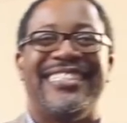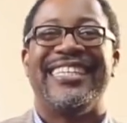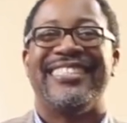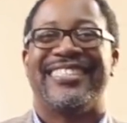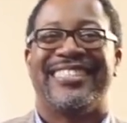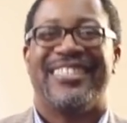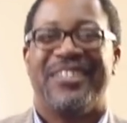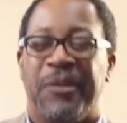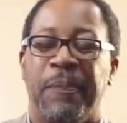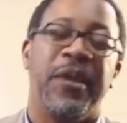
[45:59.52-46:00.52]
seats,
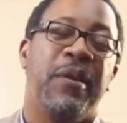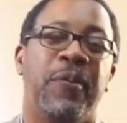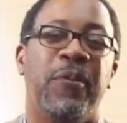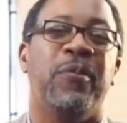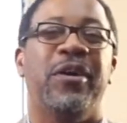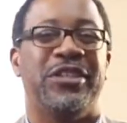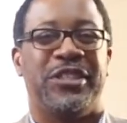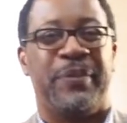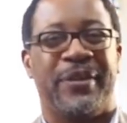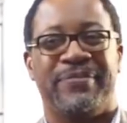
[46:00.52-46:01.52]
the people
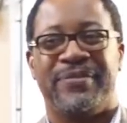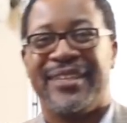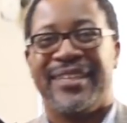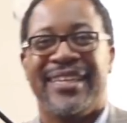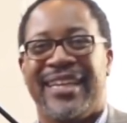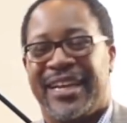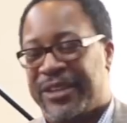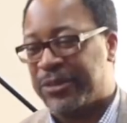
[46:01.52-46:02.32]
worshiping. And